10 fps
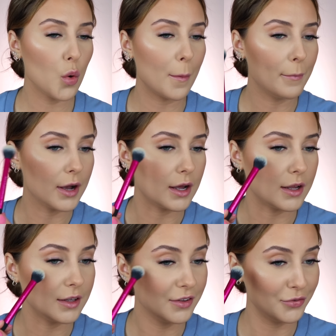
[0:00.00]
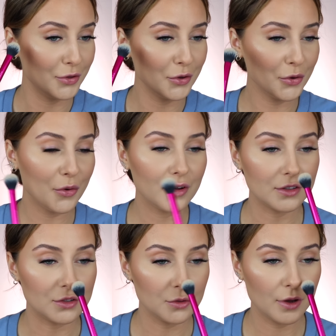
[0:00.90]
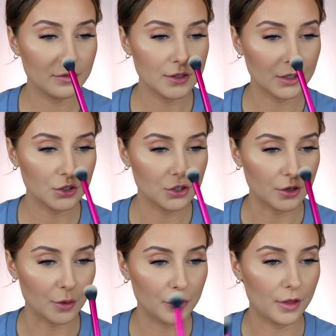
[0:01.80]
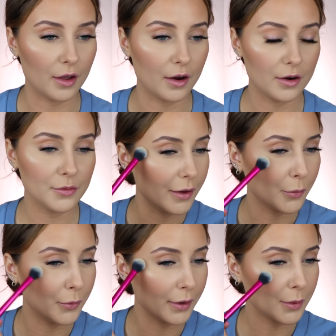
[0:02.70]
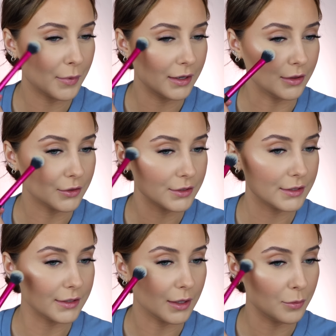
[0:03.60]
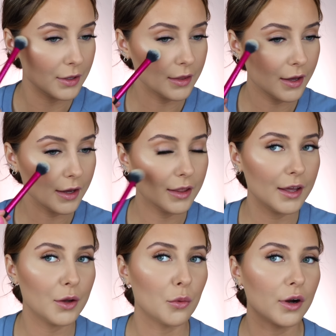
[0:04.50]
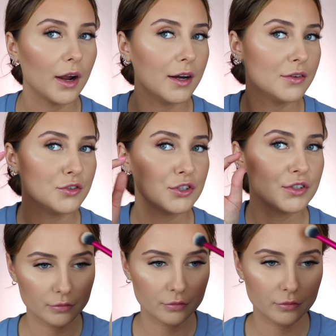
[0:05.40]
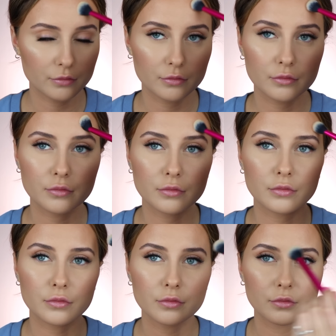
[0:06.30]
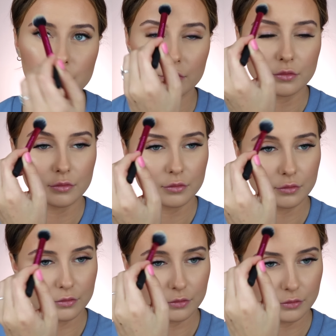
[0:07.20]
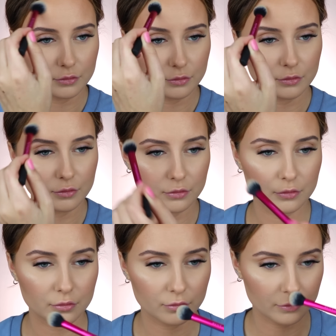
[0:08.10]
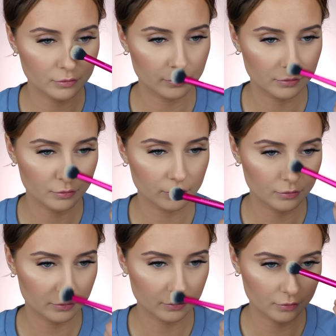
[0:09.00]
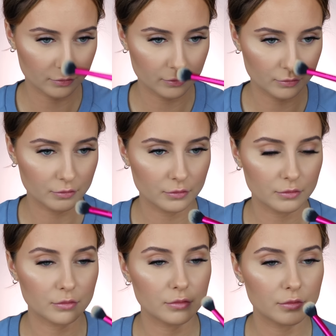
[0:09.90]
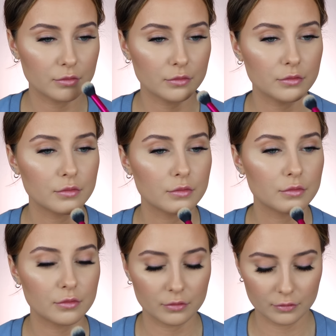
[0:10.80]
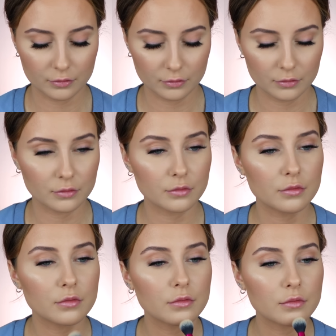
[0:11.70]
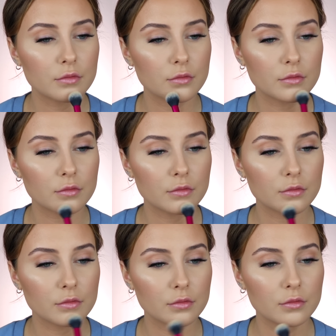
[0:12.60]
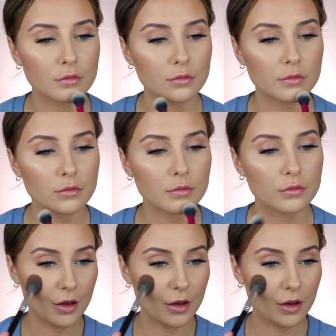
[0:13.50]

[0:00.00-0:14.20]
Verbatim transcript: But if you do have texture up there, I would recommend either skipping the highlight or kind of just doing it where you don't have texture. So if you have texture in this area, you're only gonna accentuate it, and then it's just, it's not gonna look cute.